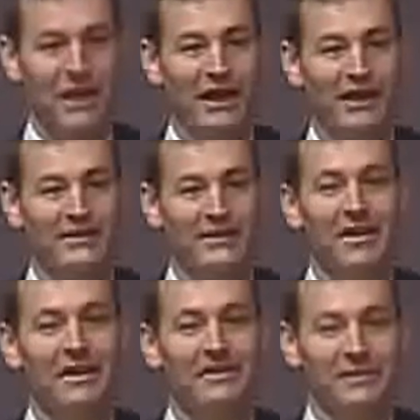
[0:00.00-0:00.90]
I can
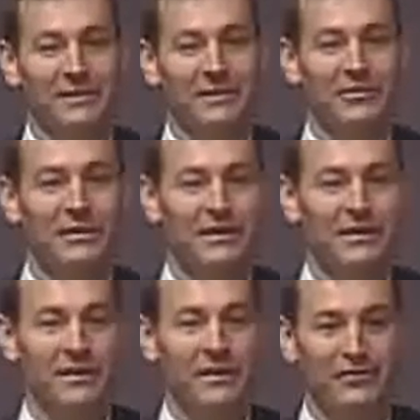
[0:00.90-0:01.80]
tell you
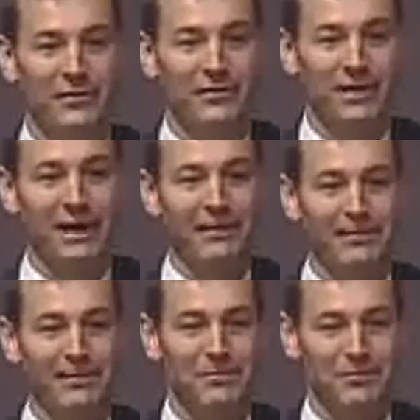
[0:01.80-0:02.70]
that if your
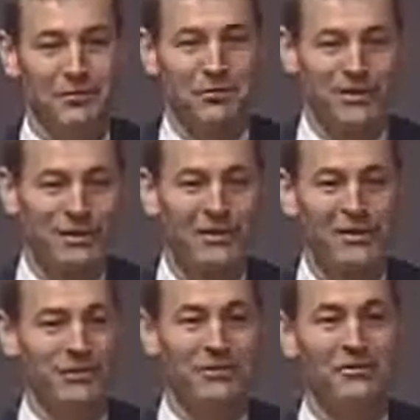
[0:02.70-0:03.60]
calcium score
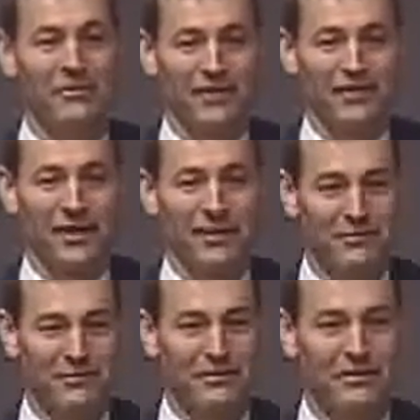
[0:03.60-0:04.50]
is over
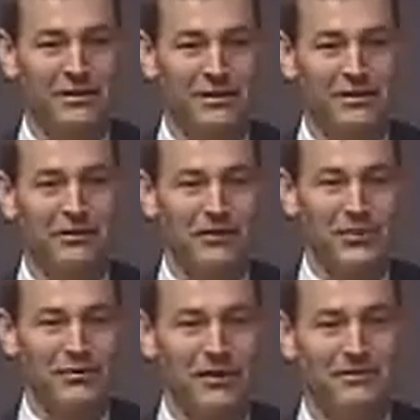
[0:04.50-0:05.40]
1,000, your
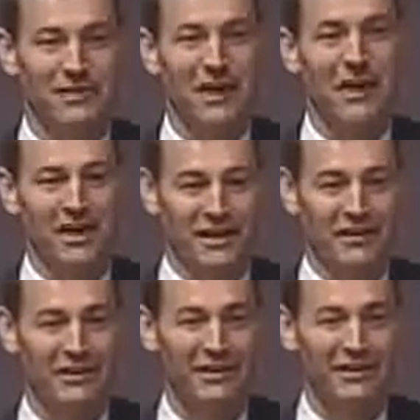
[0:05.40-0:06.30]
risk dying,